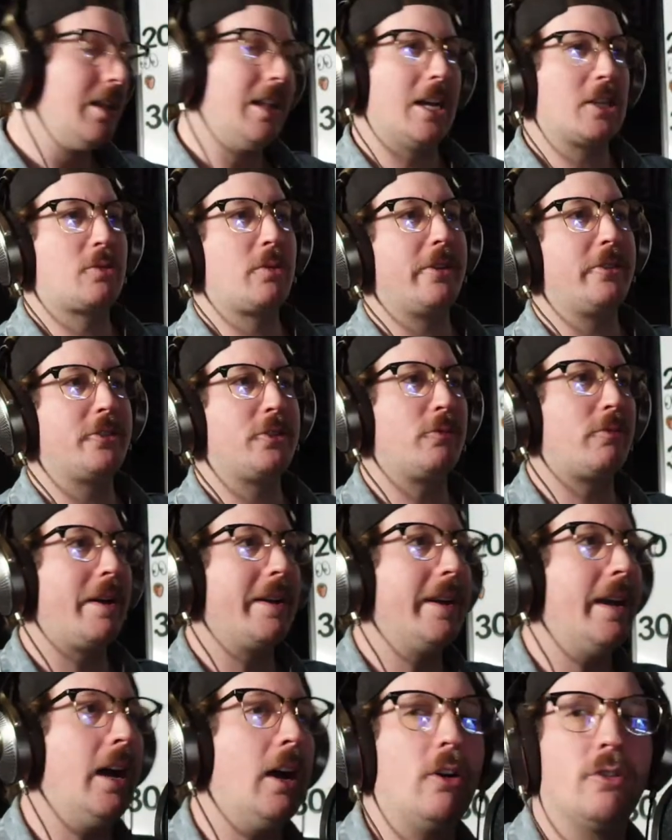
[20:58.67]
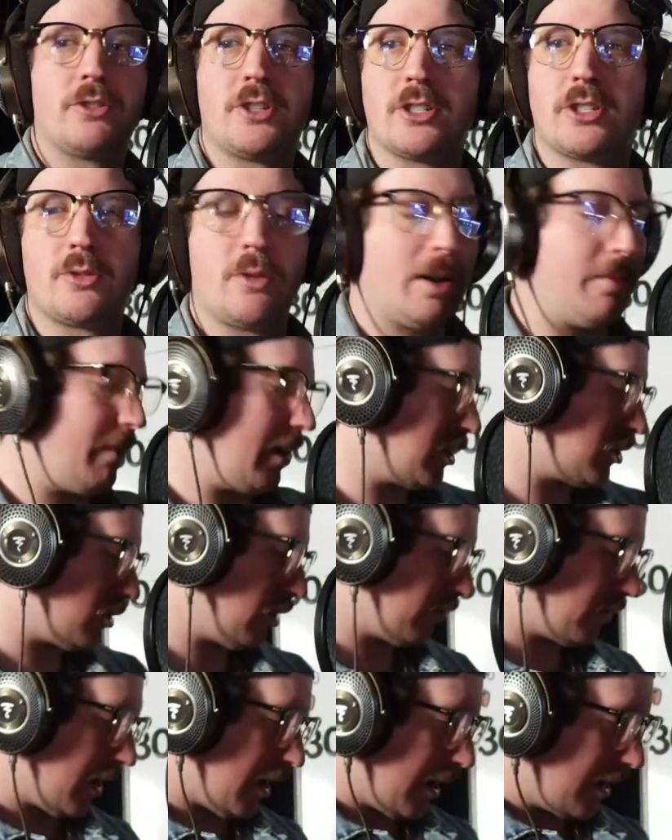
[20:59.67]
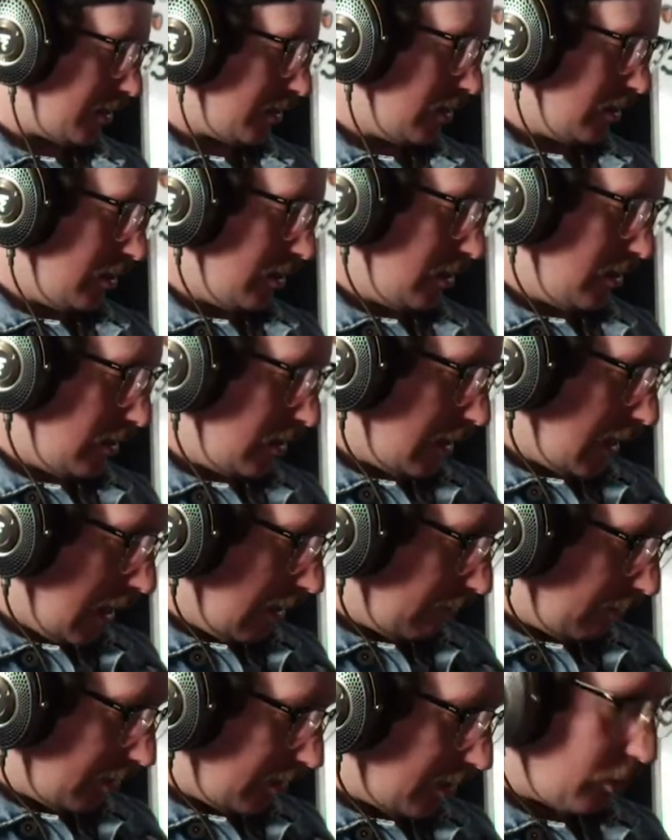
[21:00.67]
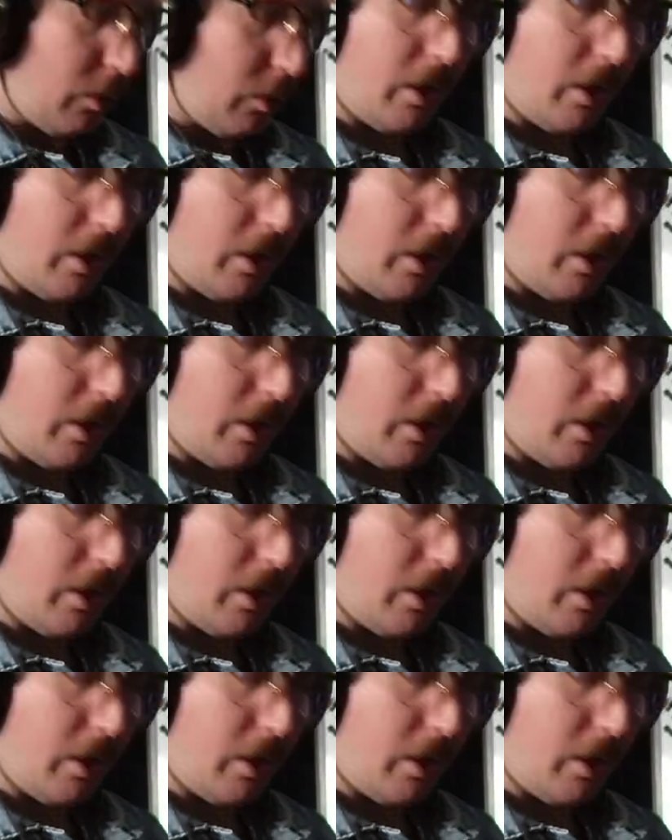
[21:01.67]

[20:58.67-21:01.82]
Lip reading: That's what I'll do right now, just so I make sure I've got everything